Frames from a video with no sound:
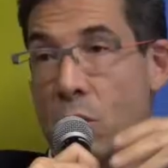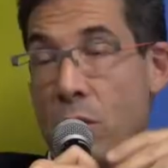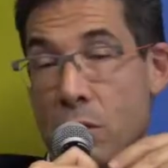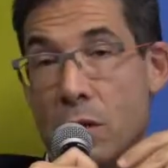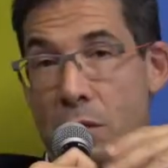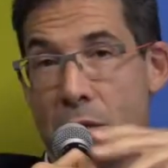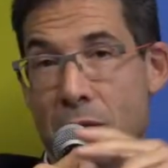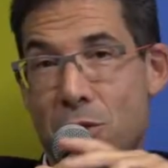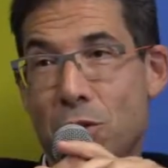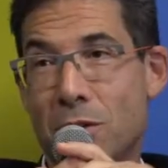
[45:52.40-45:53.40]
gives, well, not
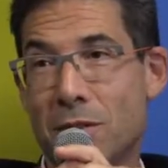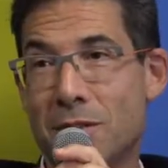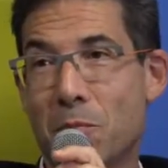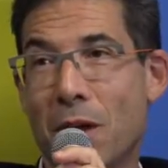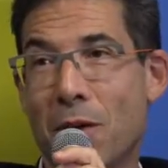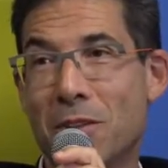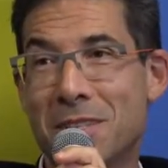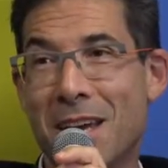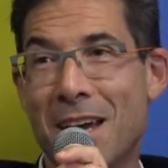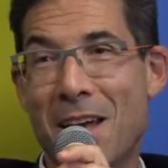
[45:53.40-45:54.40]
the students, the
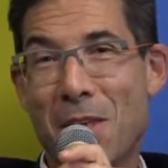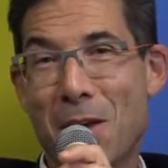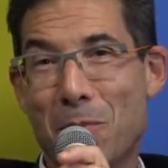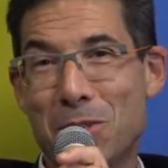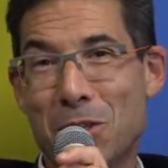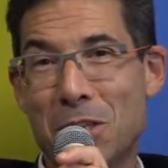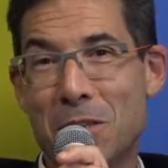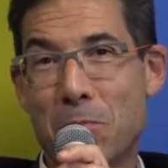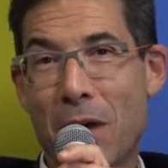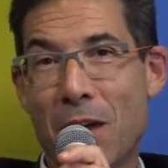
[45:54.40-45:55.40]
parents, the
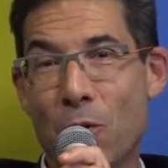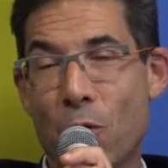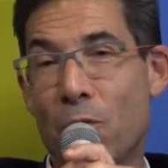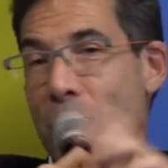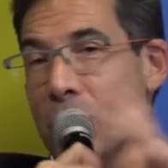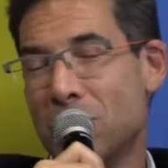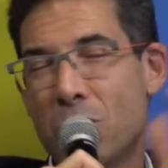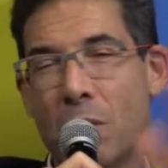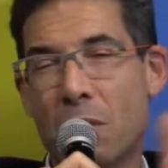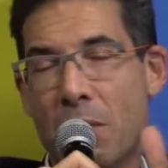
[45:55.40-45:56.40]
opportunity to pay it off,
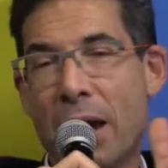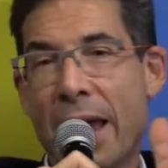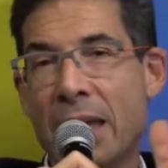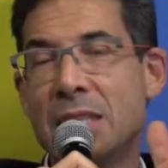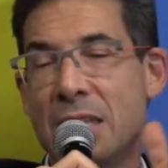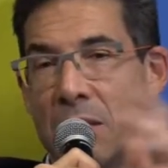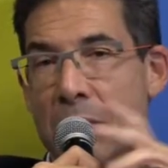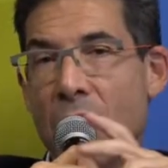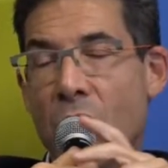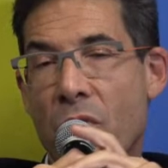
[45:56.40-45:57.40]
probably about
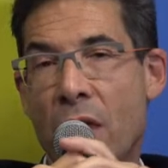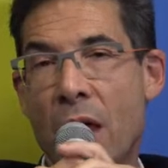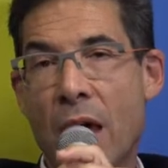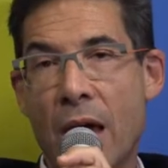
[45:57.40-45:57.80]
18 months.